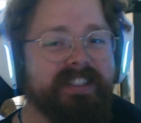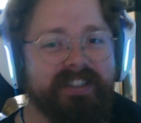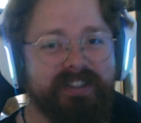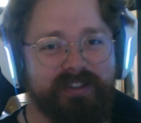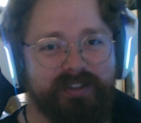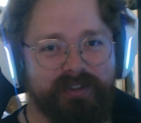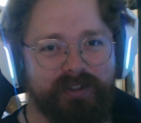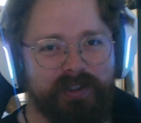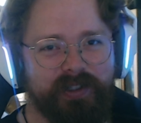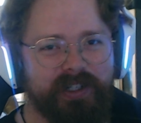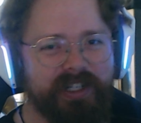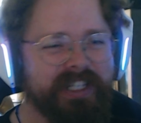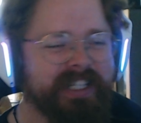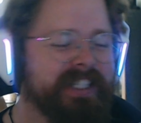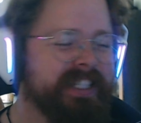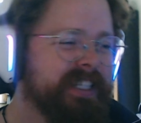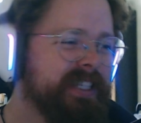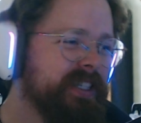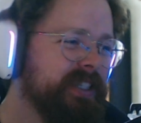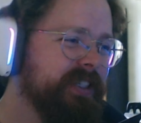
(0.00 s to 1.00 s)
sorry,
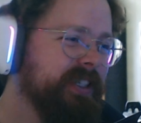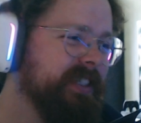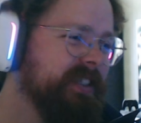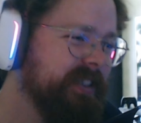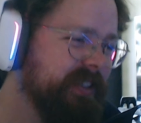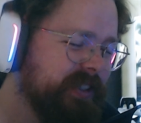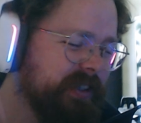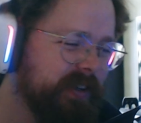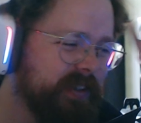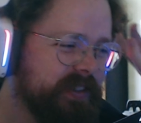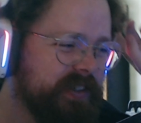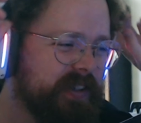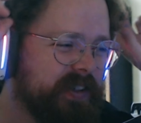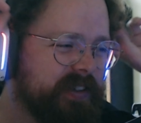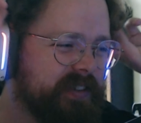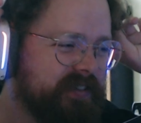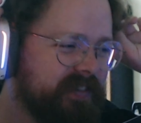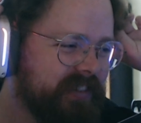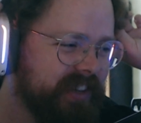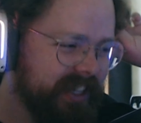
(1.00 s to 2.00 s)
just a short
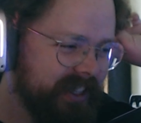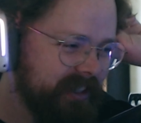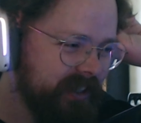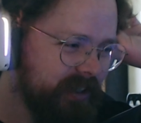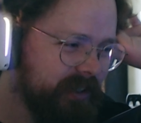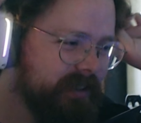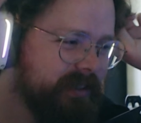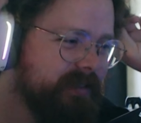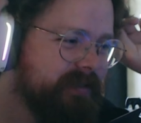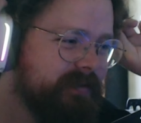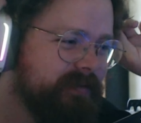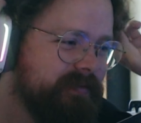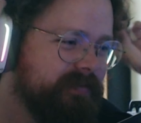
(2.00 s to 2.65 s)
short video,